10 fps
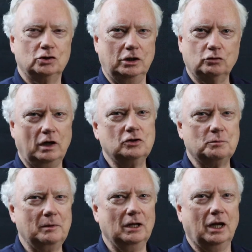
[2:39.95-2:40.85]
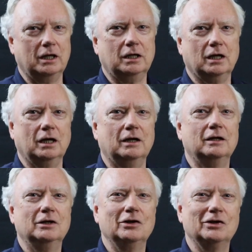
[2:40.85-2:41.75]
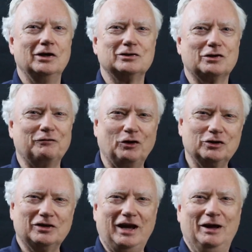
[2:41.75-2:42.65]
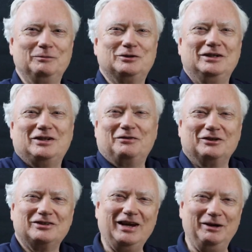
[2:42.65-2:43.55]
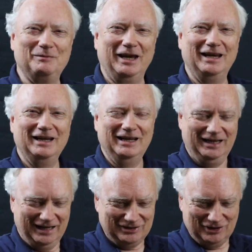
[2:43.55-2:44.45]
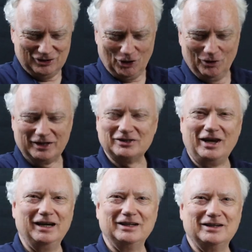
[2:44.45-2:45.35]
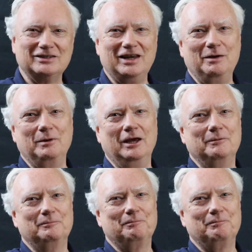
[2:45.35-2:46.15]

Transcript: She treats me like it's the first time she's ever seen me, and she's so excited to see me.